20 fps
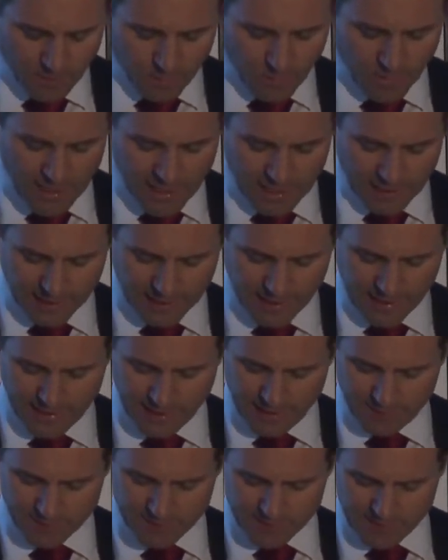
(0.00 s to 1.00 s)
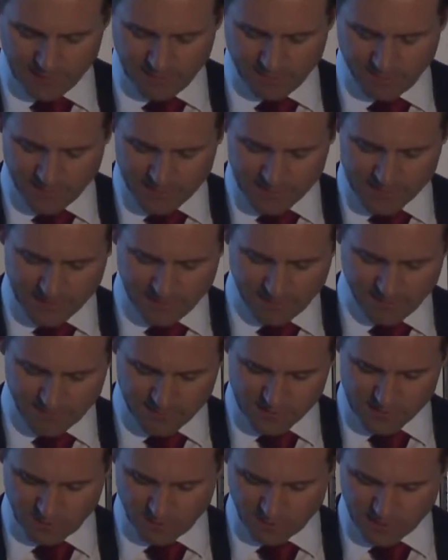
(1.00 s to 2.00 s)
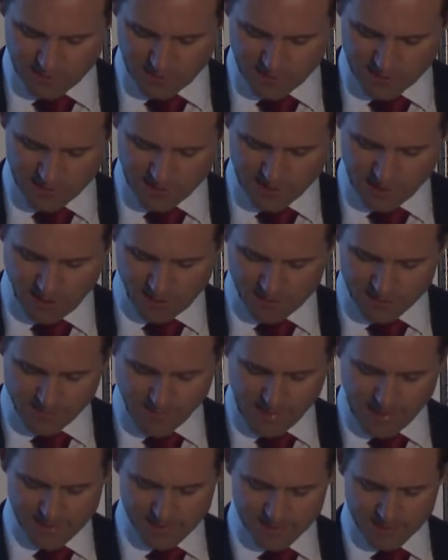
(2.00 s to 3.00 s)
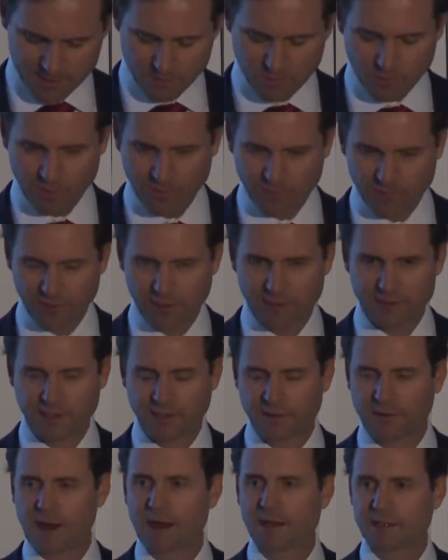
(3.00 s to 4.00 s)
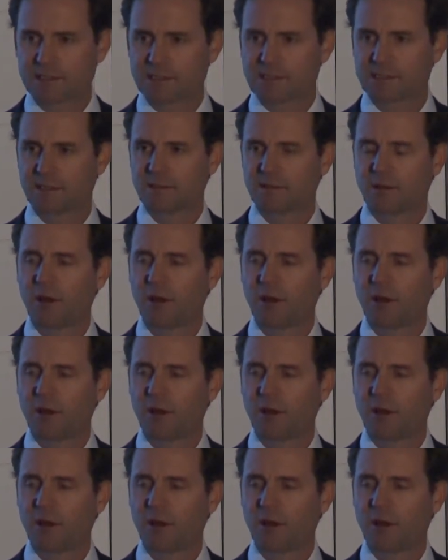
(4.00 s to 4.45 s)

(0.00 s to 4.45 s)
We allocate our investigative resources to those matters that will provide the greatest